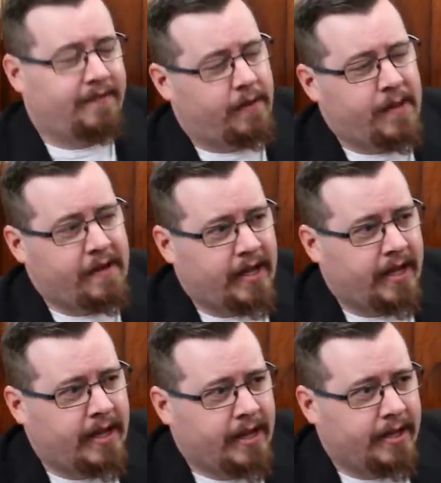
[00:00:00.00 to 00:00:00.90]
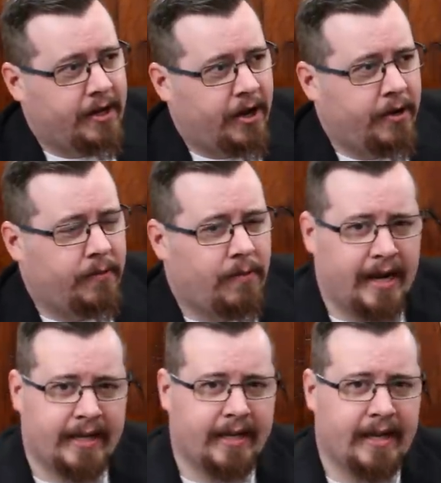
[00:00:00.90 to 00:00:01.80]
if I'm ever, you know,
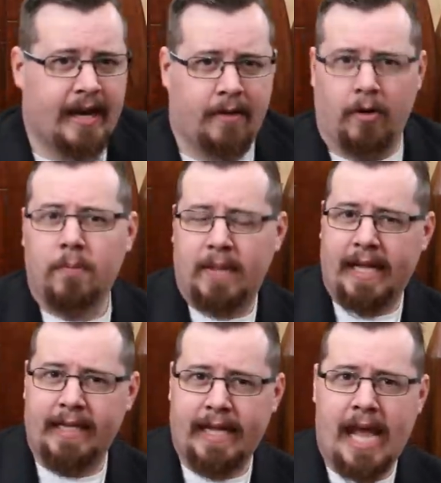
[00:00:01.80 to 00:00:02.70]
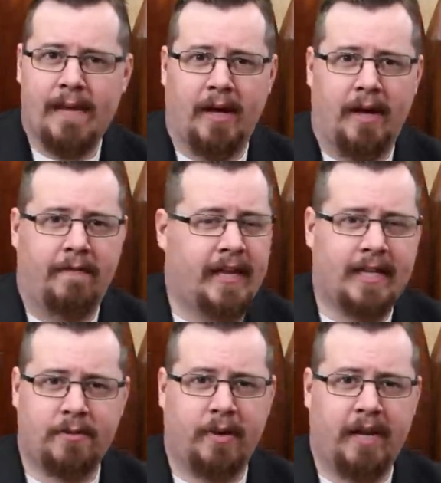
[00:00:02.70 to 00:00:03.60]
running a role-playing game, a
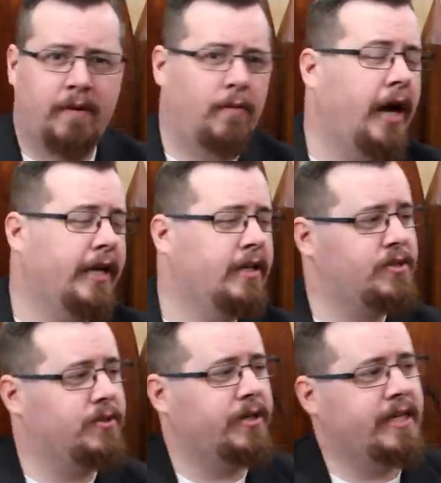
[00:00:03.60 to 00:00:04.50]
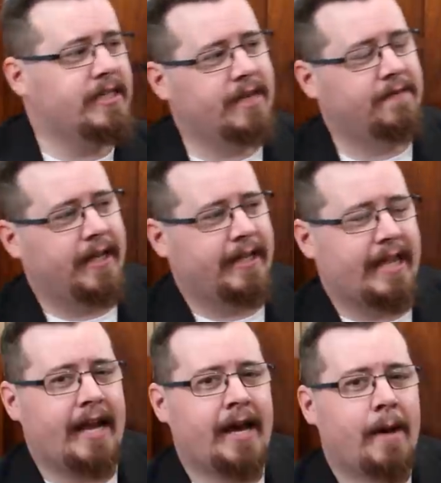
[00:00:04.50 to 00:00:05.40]
fantasy, whatever, writing a story and stuff like
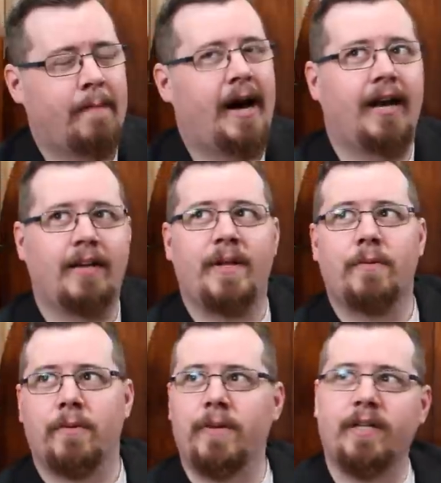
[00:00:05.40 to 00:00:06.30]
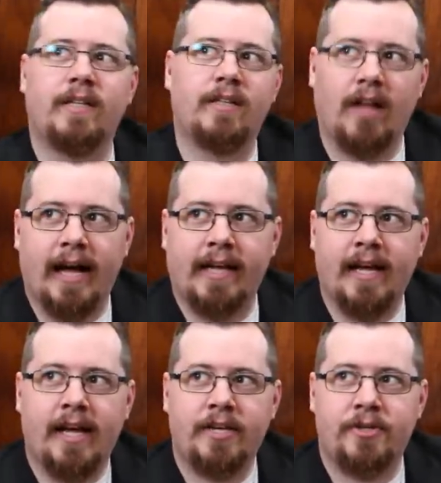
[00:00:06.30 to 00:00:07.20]
that, part of me would really like
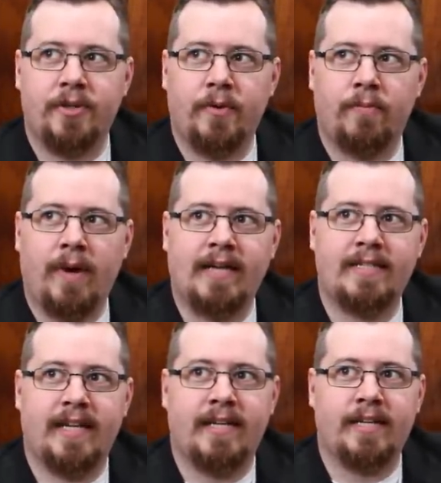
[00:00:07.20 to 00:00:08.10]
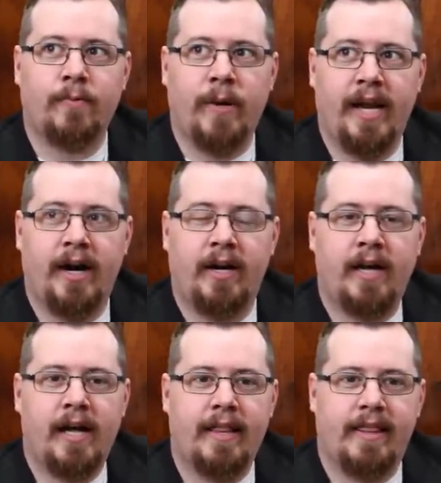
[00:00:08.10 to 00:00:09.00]
to run a setting where
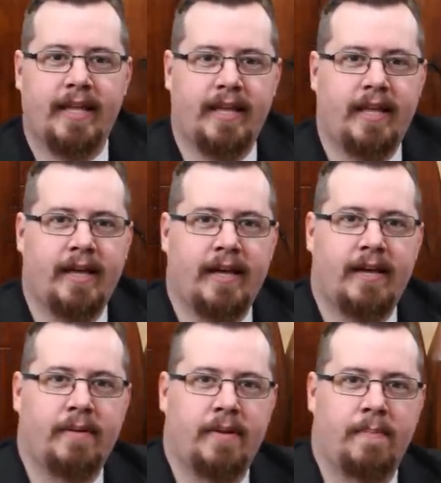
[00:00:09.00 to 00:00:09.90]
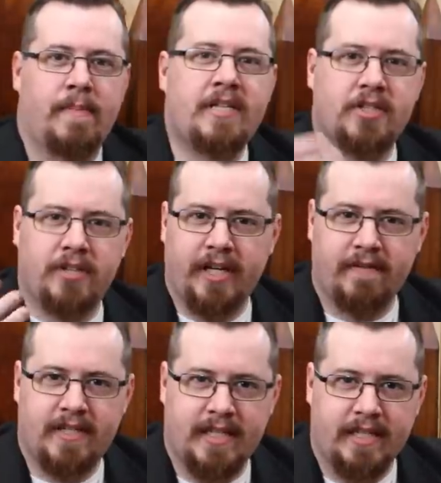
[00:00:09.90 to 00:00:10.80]
the mystery
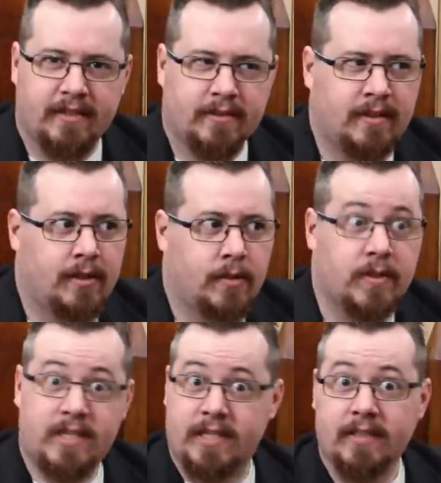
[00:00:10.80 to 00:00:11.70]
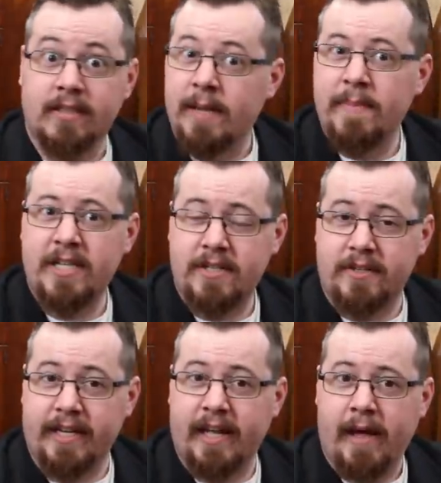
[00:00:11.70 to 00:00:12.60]
of steel was still a
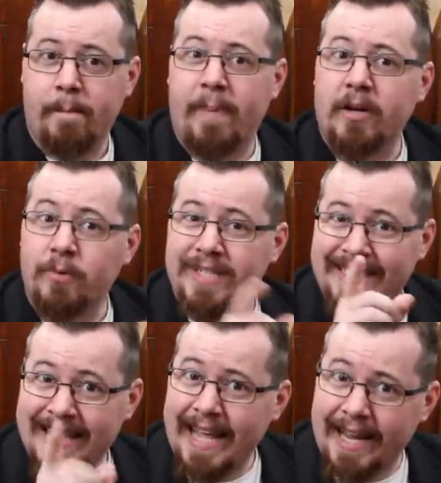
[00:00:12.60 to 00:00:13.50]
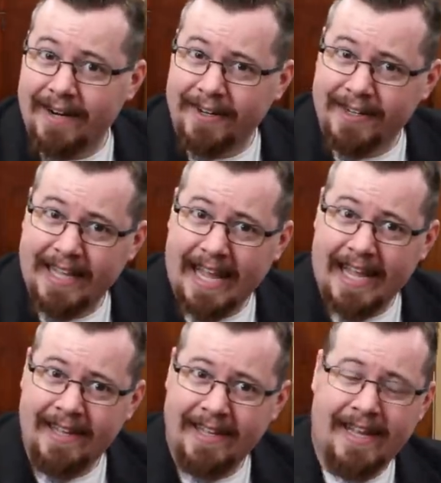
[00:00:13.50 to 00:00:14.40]
mystery, but it was there,
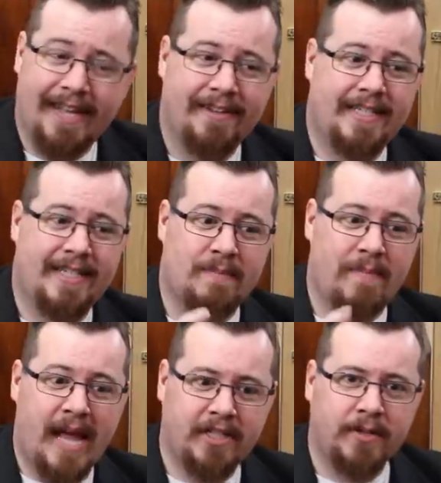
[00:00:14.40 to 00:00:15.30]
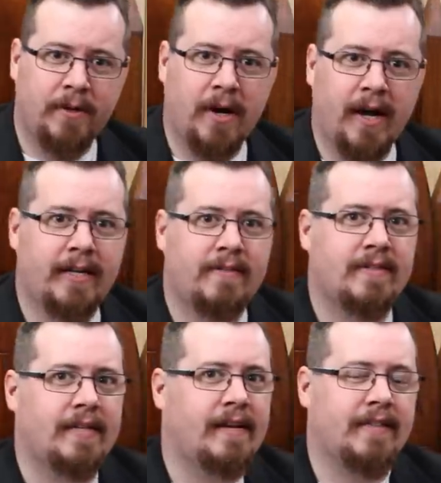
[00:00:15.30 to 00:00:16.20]
okay? It was this magical kind of
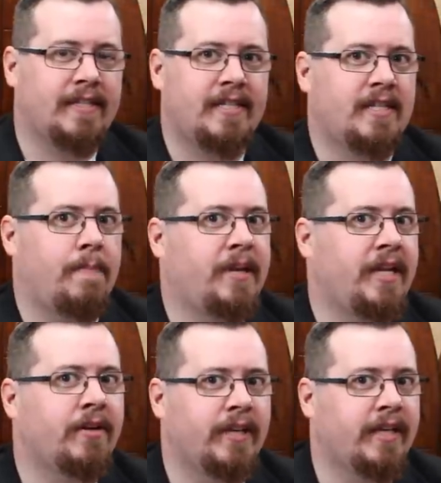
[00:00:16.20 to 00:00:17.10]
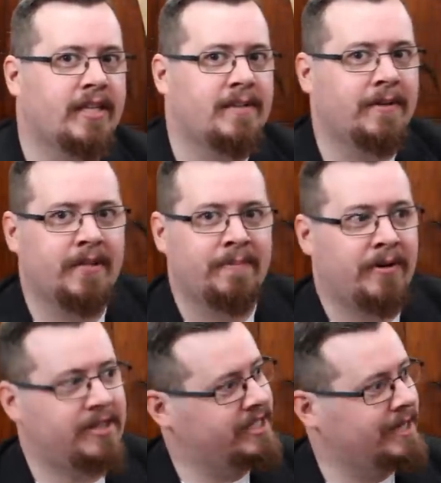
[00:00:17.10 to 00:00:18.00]
stuff that's just appearing in the smelting
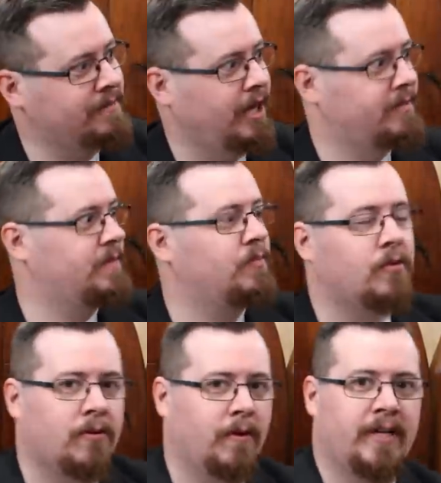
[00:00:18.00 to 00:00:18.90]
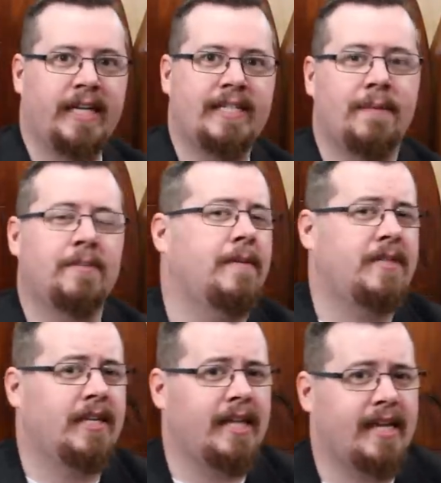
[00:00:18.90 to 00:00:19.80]
process, sometimes in more quantity,
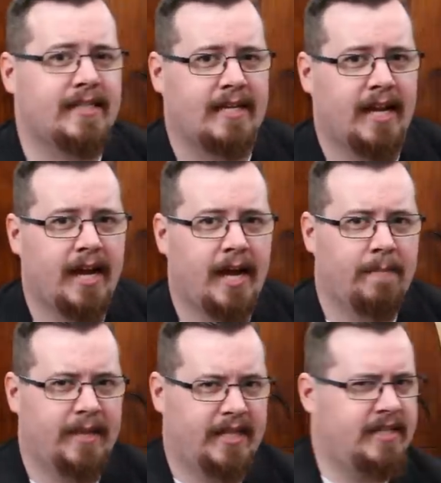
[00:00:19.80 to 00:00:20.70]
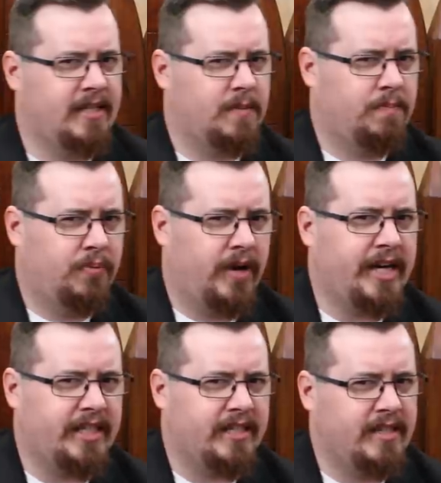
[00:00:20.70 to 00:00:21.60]
sometimes in less, but this is
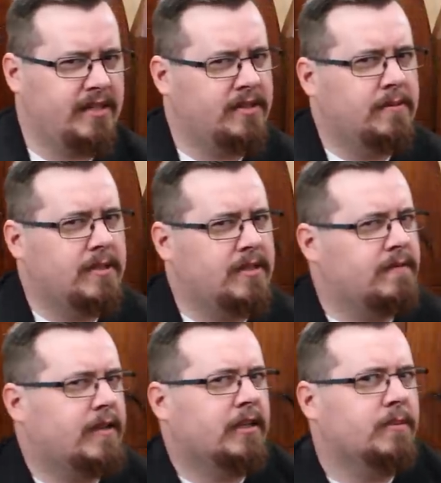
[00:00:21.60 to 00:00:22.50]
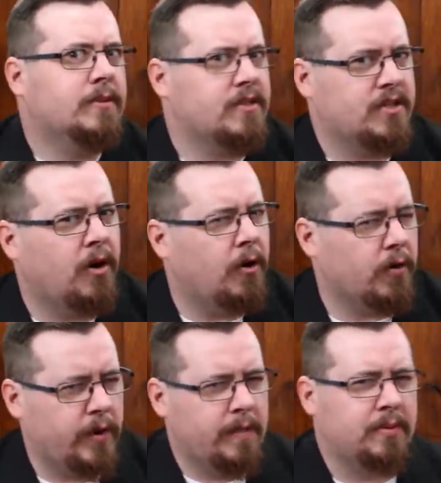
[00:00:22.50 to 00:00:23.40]
precious. This is almost as valuable as
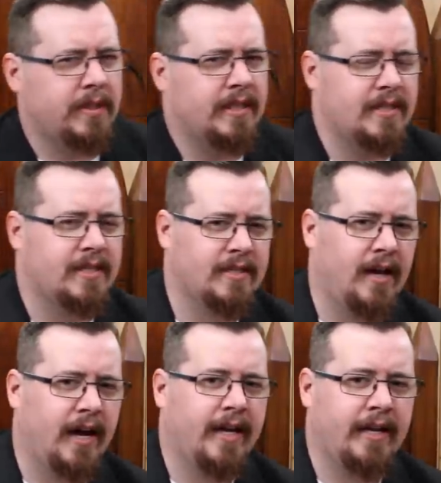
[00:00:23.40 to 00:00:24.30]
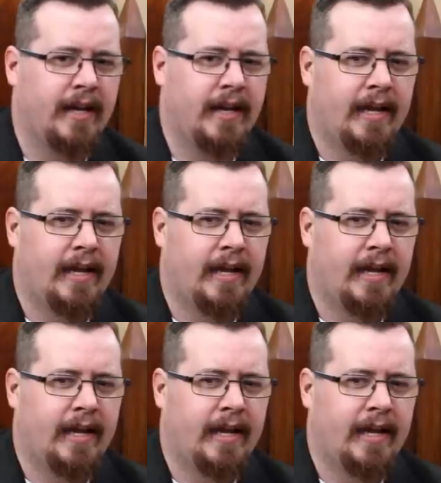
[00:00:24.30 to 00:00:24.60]
gold. We're pulling this aside,